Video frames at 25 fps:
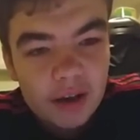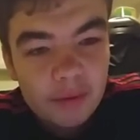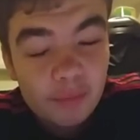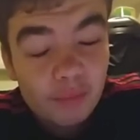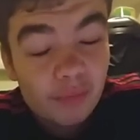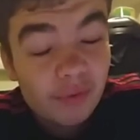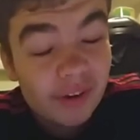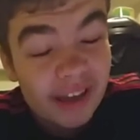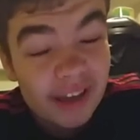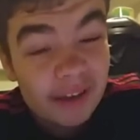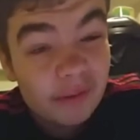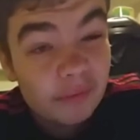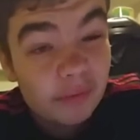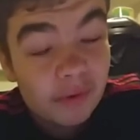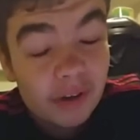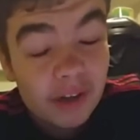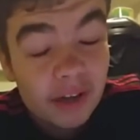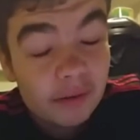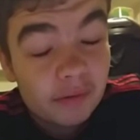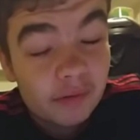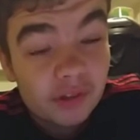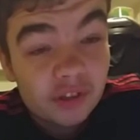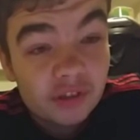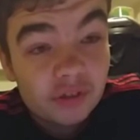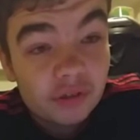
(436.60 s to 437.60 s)

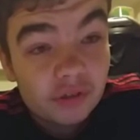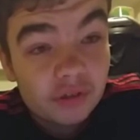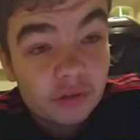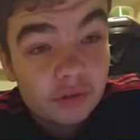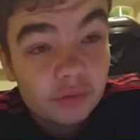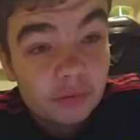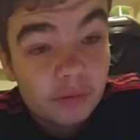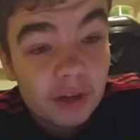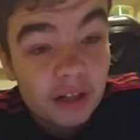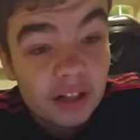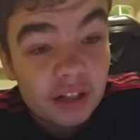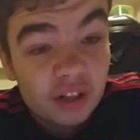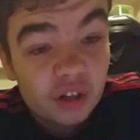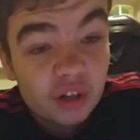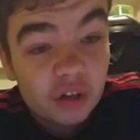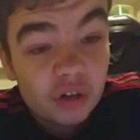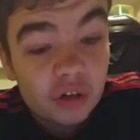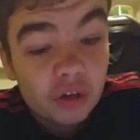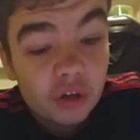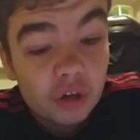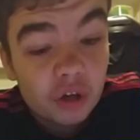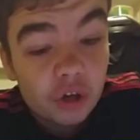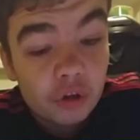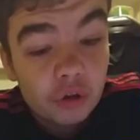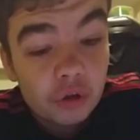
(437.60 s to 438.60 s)
he was good as well.
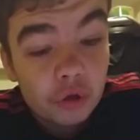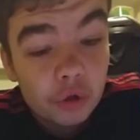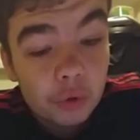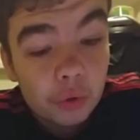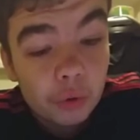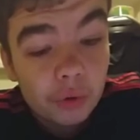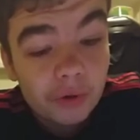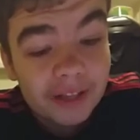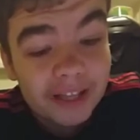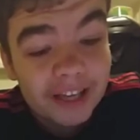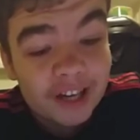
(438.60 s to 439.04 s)
Got the goal.